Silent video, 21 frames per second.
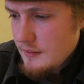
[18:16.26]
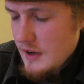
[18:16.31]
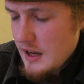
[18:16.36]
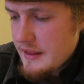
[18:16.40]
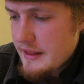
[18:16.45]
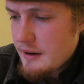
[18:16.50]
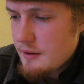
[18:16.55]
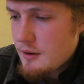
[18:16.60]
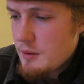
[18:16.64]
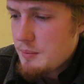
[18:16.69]

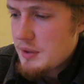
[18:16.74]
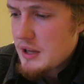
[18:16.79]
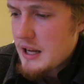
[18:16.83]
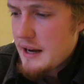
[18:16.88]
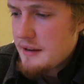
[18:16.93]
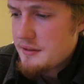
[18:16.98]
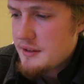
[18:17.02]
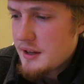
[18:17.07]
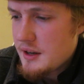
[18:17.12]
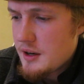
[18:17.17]
he
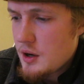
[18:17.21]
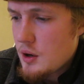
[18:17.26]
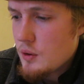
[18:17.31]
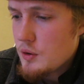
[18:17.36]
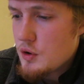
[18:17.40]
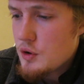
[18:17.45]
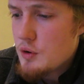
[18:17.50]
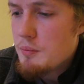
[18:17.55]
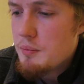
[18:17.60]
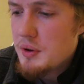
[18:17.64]
replied and said, no,
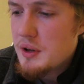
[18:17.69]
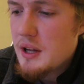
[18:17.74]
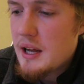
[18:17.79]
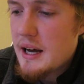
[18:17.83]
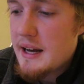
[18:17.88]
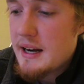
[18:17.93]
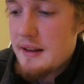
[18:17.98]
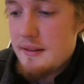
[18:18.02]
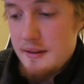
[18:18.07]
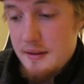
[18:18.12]
you
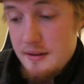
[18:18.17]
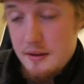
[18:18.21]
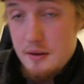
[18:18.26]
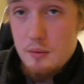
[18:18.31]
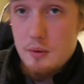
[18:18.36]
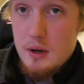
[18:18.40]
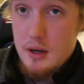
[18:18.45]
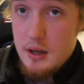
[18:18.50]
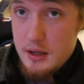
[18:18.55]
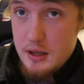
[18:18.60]
implied it. This is the
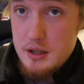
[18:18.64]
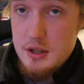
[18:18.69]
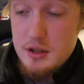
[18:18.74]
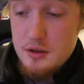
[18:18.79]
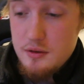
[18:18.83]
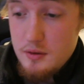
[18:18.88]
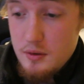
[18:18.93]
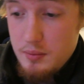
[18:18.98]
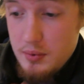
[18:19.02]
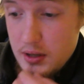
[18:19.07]
one he
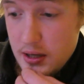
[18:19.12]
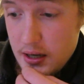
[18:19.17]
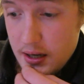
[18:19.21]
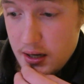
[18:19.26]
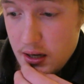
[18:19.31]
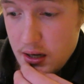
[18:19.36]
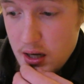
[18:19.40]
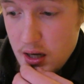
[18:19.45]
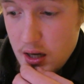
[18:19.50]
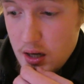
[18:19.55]
just
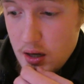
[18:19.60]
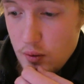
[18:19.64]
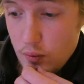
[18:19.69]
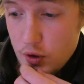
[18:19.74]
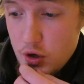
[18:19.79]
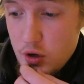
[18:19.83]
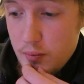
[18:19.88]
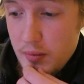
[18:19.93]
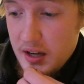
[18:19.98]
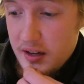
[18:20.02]
replied.
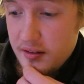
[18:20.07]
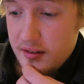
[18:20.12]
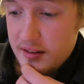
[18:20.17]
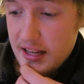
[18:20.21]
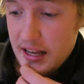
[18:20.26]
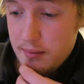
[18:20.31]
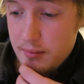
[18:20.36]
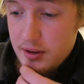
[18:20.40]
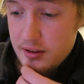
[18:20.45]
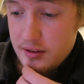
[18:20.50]
When you make
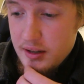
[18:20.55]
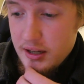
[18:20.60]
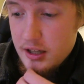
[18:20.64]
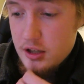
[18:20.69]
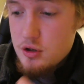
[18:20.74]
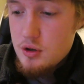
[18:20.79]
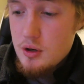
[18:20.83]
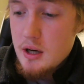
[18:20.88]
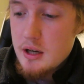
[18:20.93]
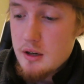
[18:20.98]
statements like
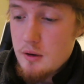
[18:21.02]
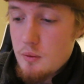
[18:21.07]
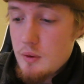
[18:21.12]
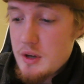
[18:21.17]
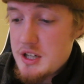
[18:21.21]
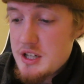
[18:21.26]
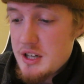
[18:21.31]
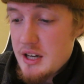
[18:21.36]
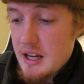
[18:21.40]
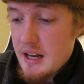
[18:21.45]
truck
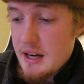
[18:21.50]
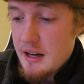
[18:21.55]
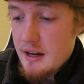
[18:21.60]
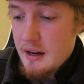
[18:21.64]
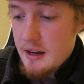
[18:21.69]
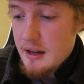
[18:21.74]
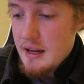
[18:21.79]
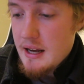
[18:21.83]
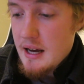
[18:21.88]
originated in